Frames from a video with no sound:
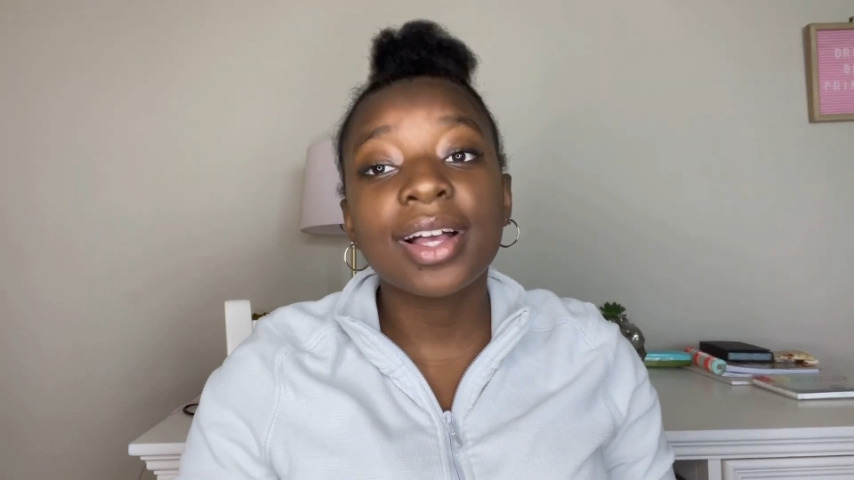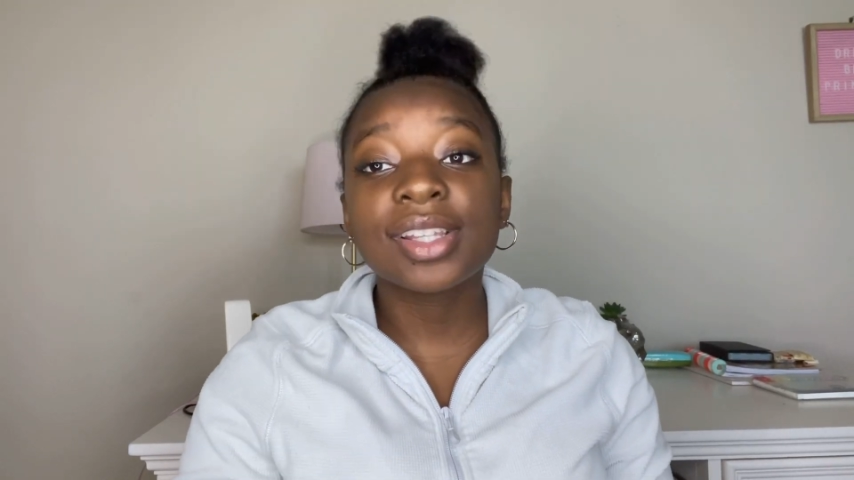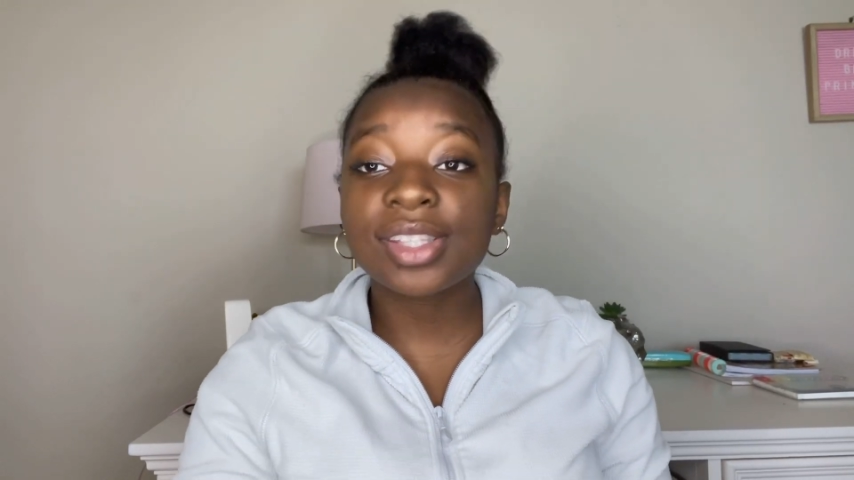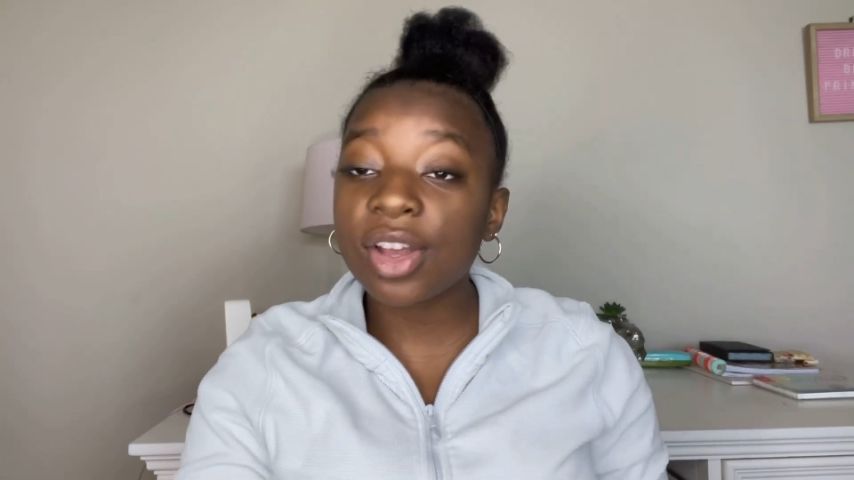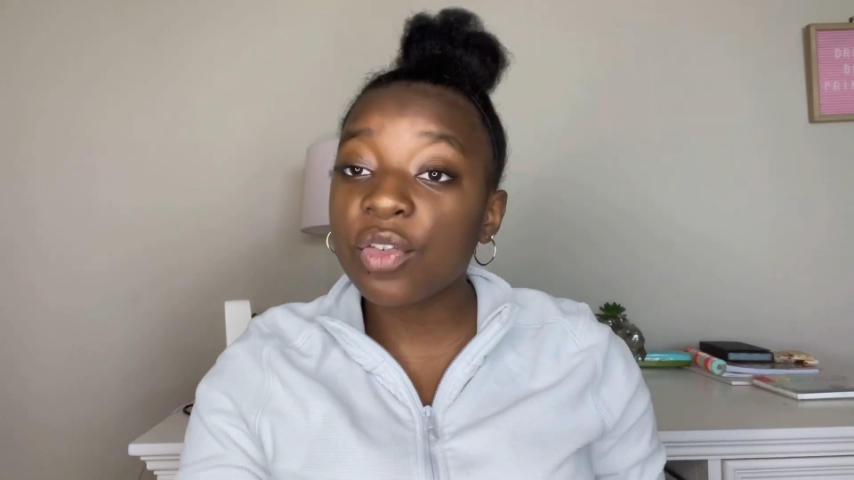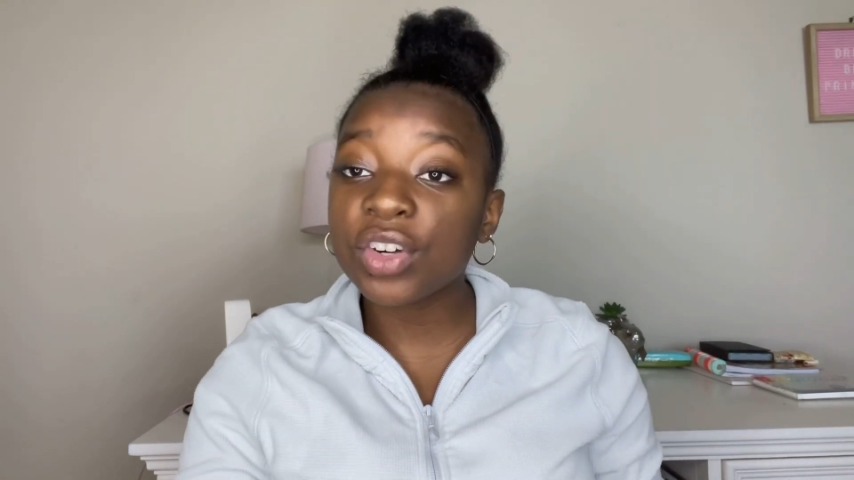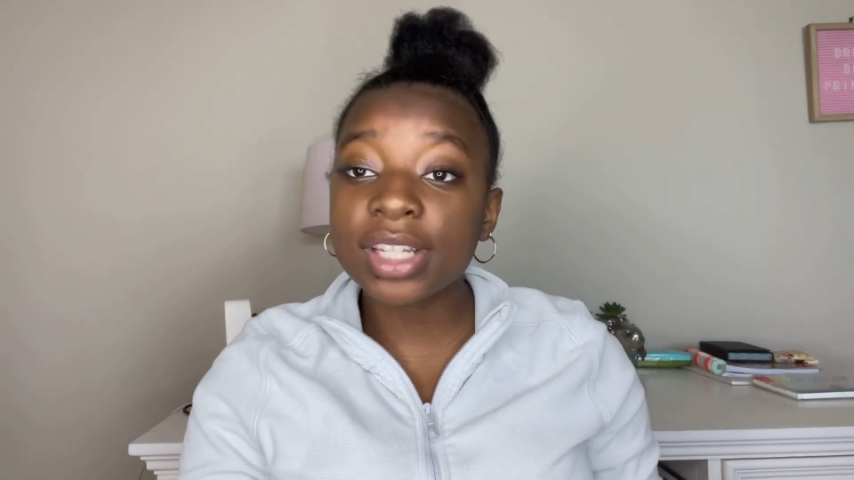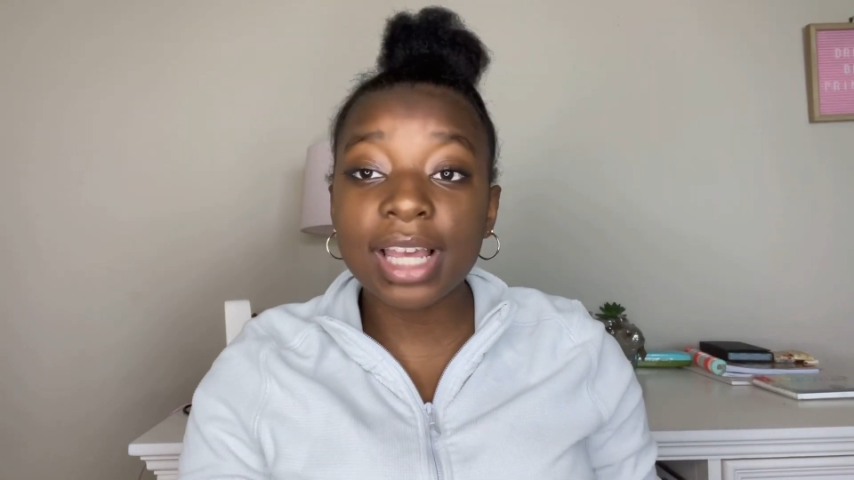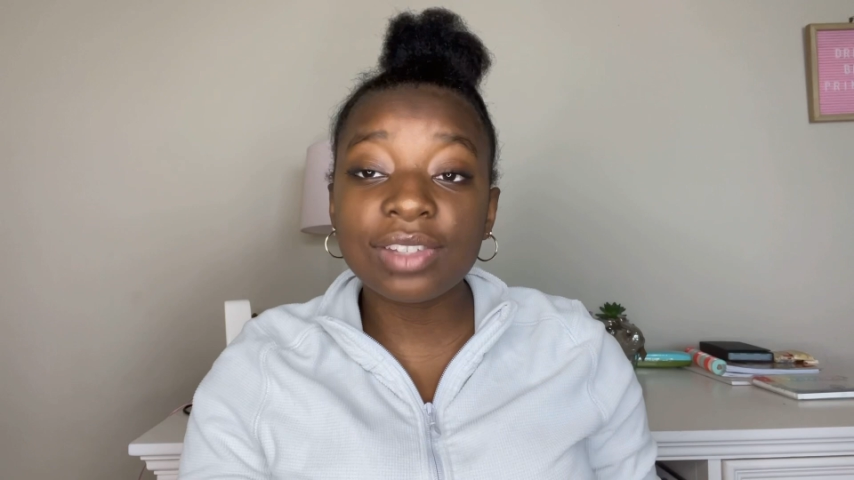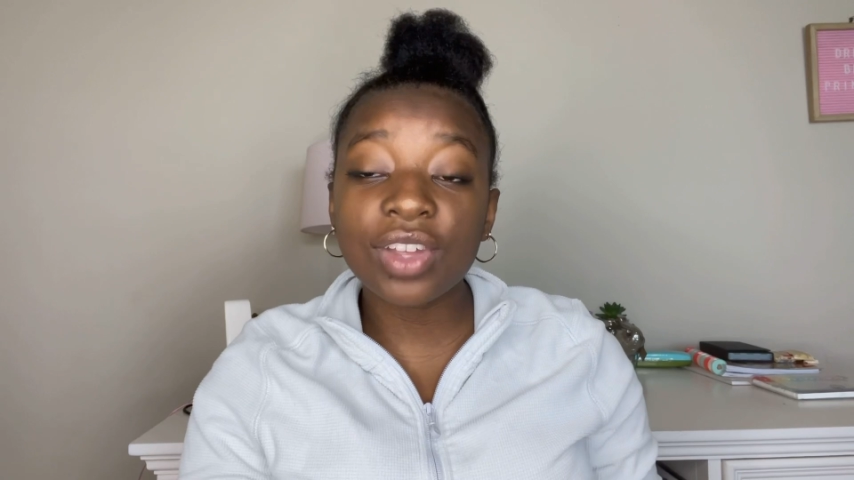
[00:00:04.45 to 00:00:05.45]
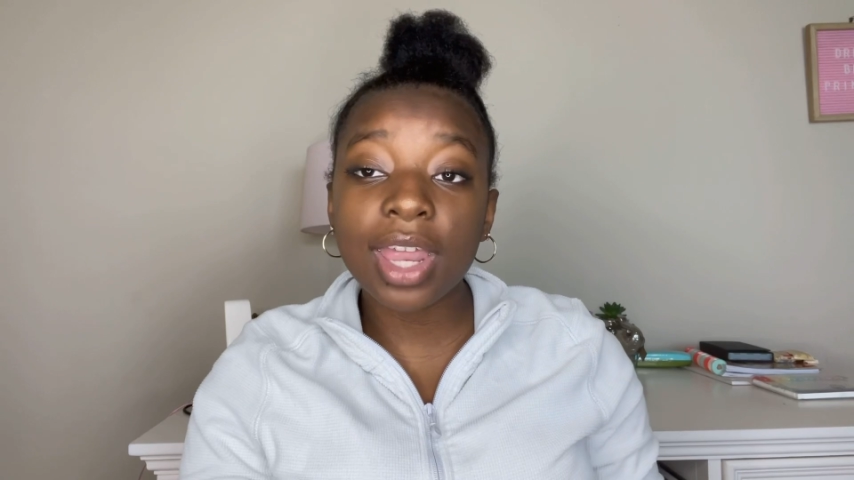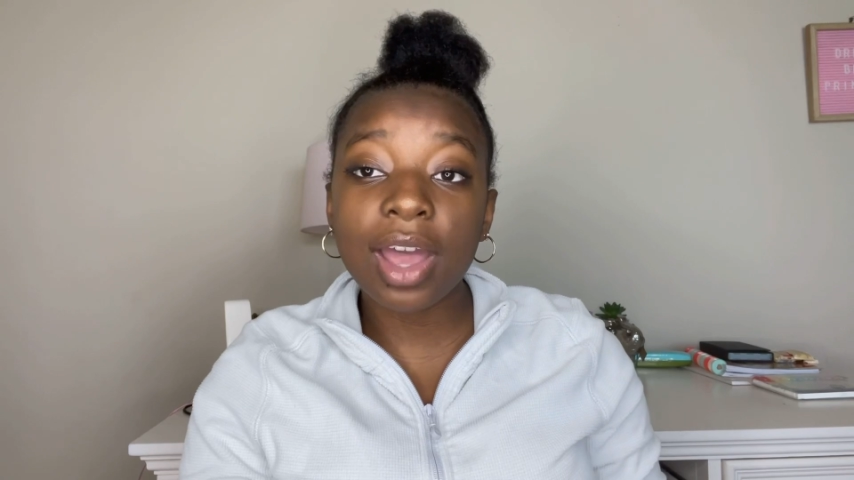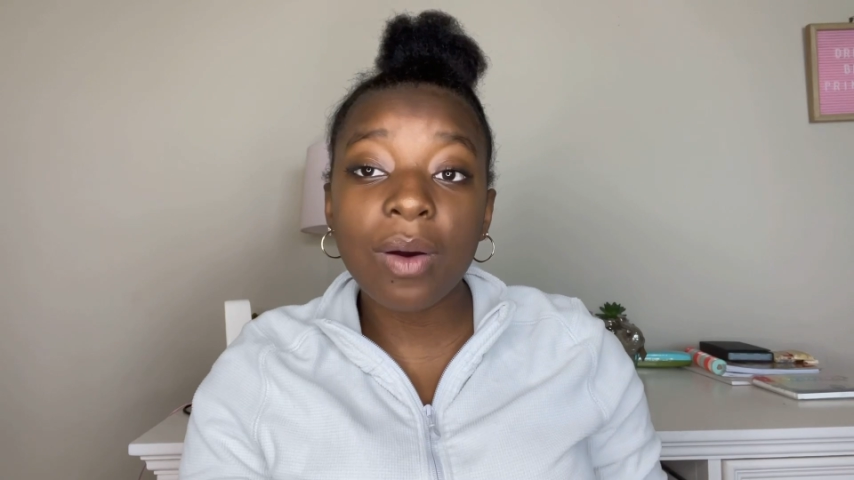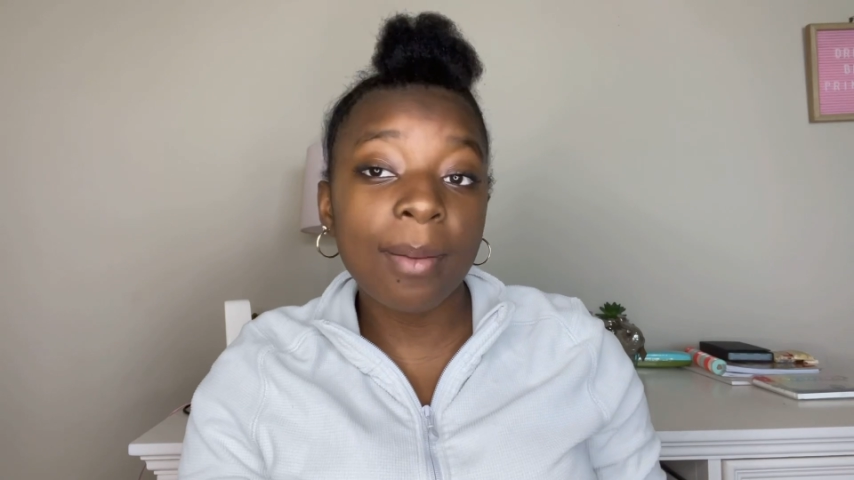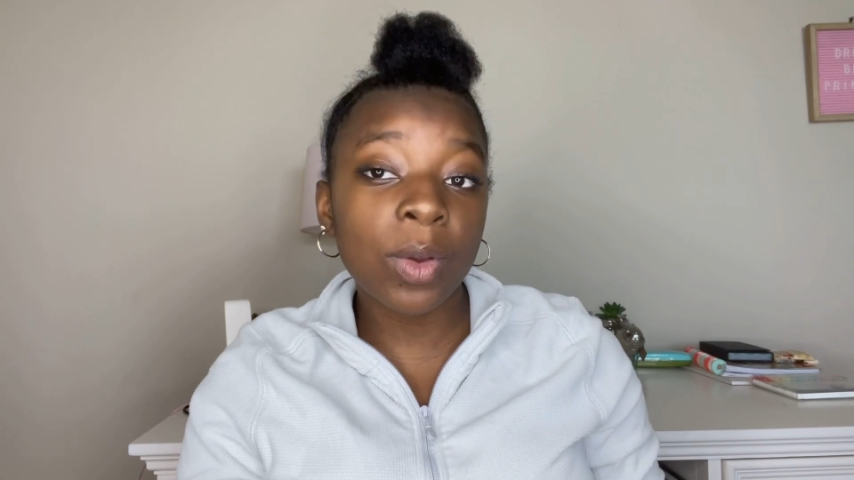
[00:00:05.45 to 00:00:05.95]
So for today's video,
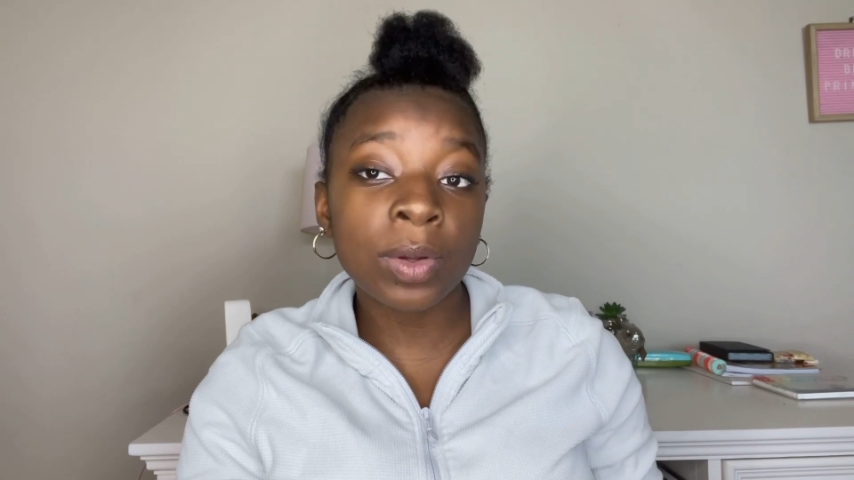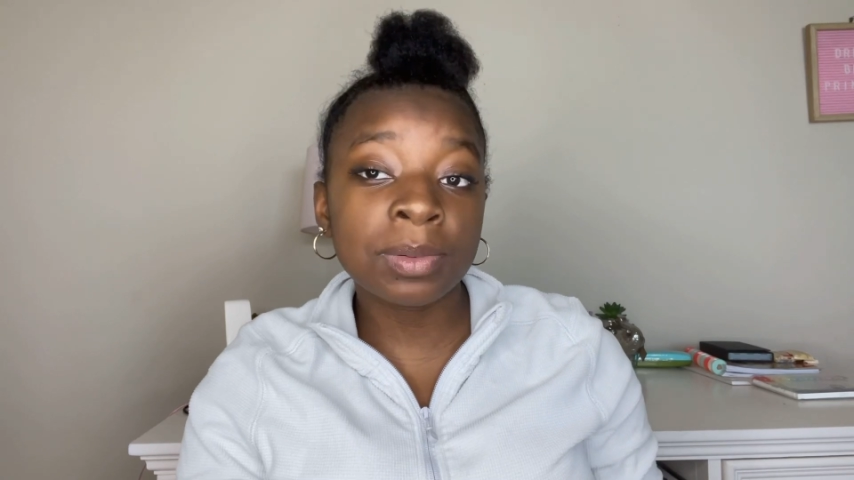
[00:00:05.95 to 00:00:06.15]
I'm going